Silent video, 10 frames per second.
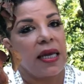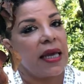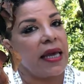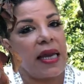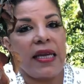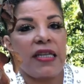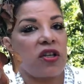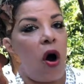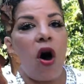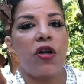and it's
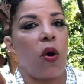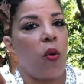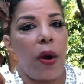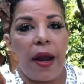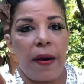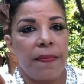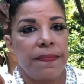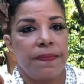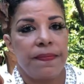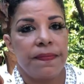gone nowhere.
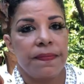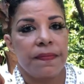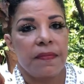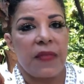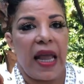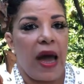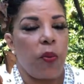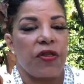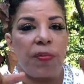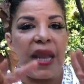Now
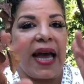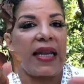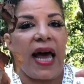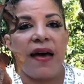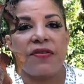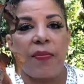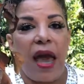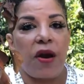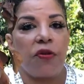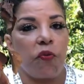with the Black Lives
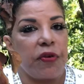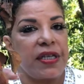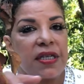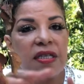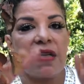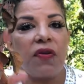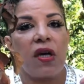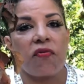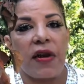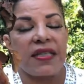Matter and the recent civil
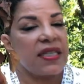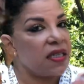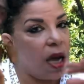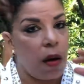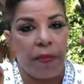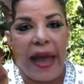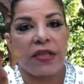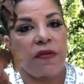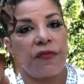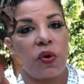unrest, it's come back
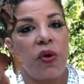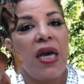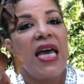to view.